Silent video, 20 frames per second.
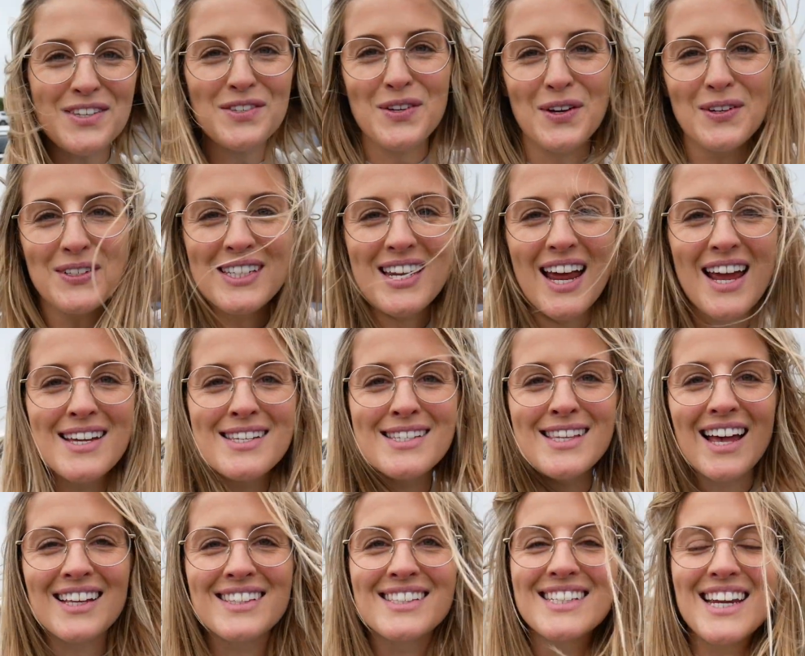so today is
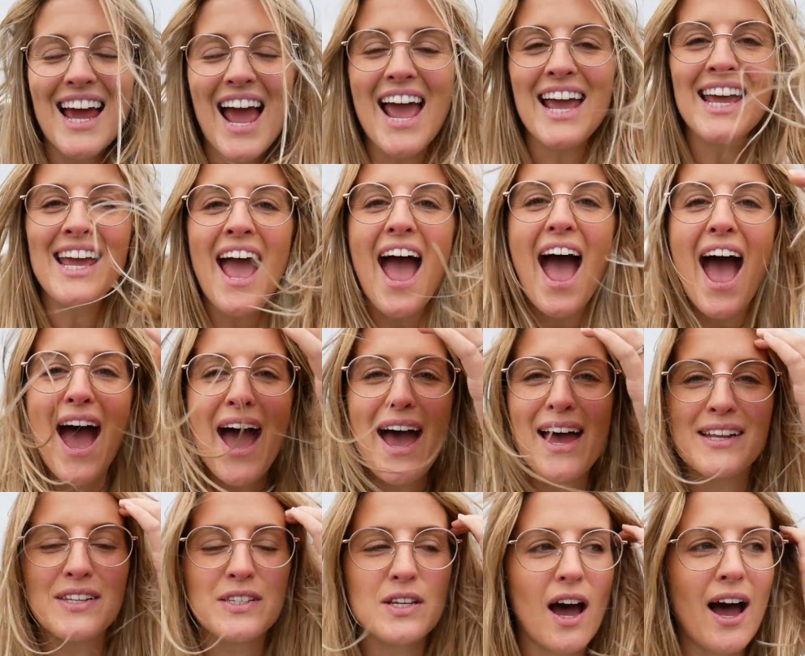Saturday
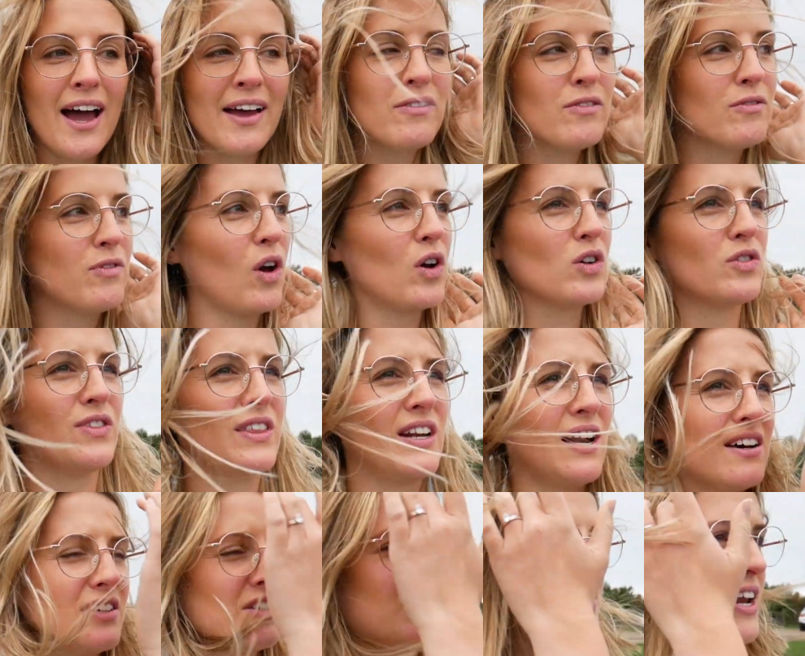and I haven't vlogged for the
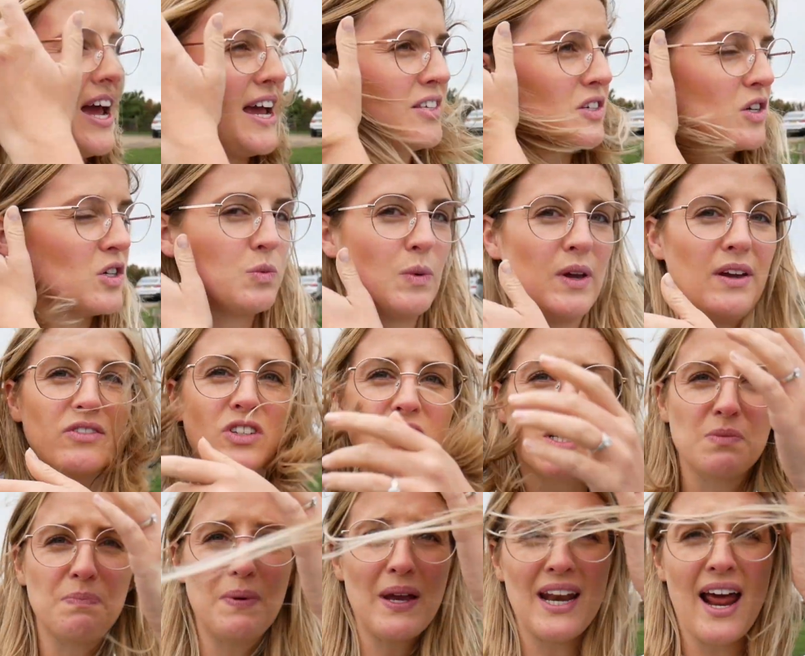last 2 days because we have
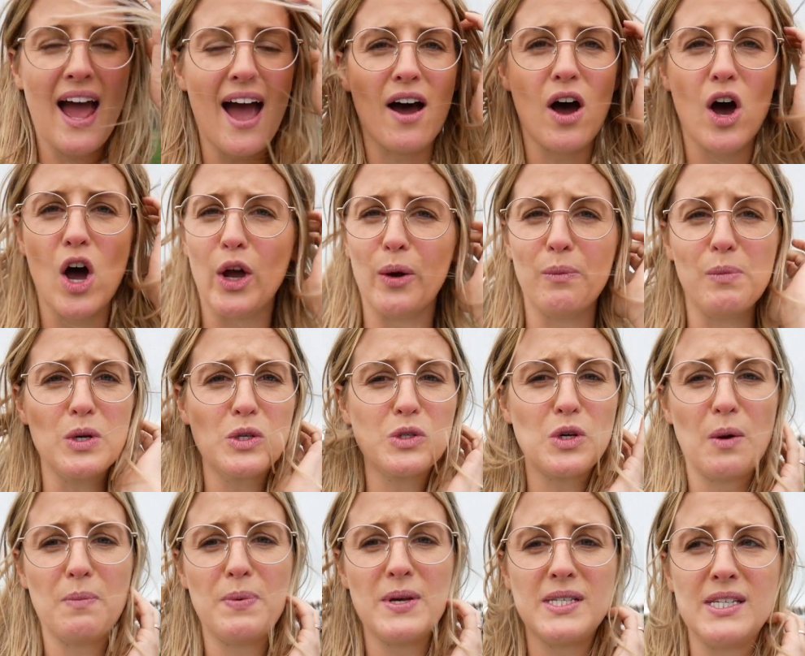just been at home
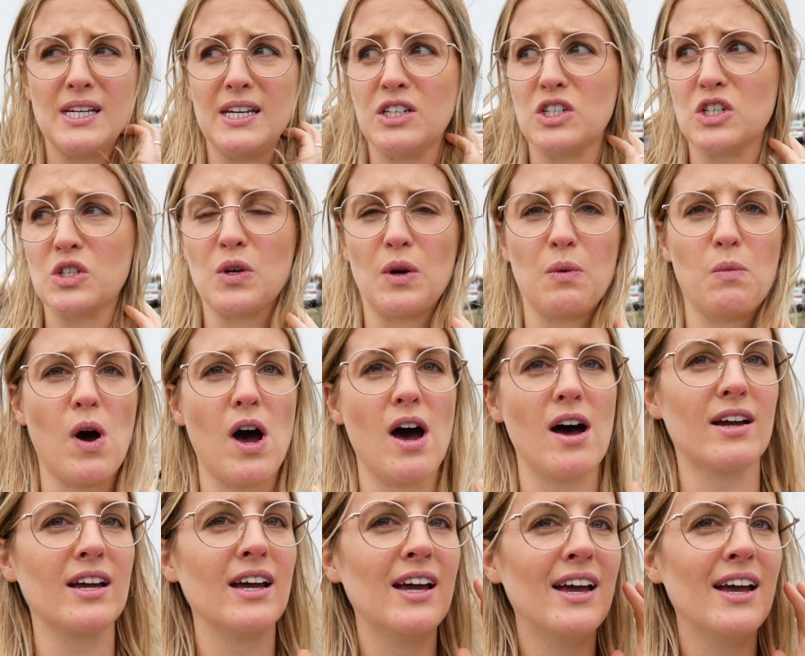so busy just doing work.